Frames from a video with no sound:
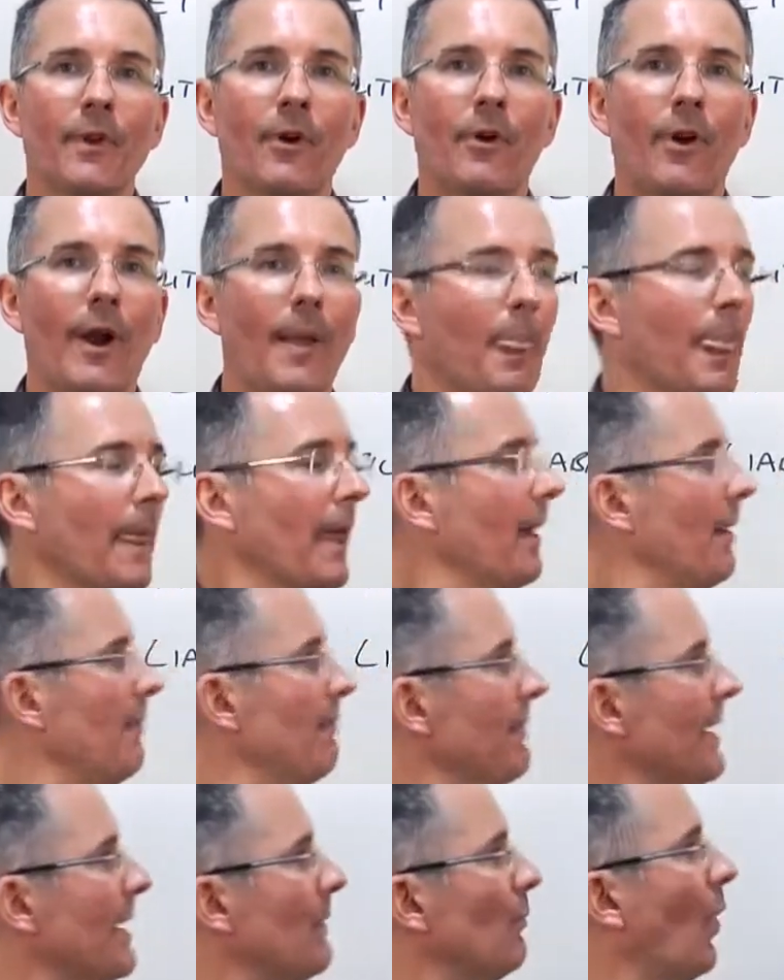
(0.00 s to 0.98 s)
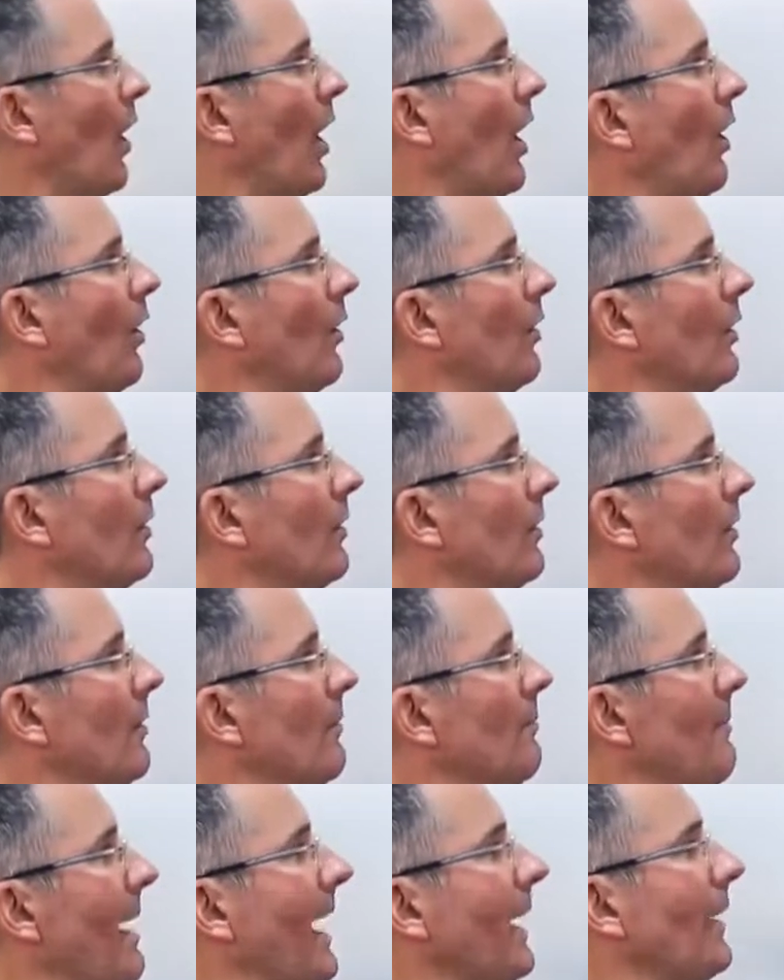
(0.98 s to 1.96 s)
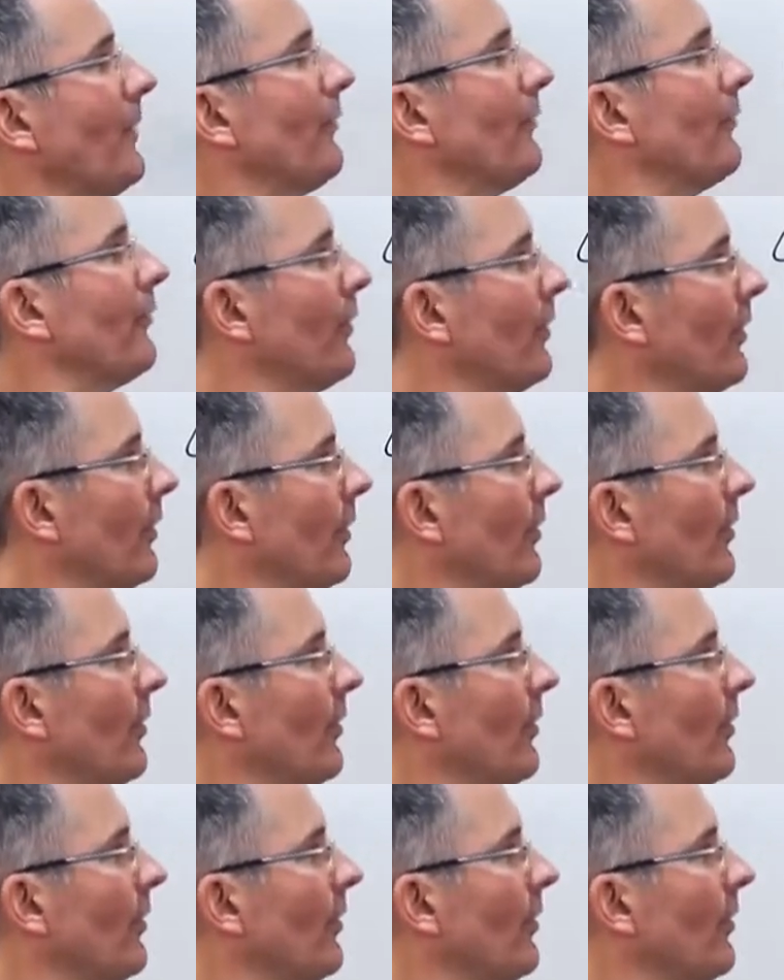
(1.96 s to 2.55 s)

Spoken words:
All right. Meanwhile, banks,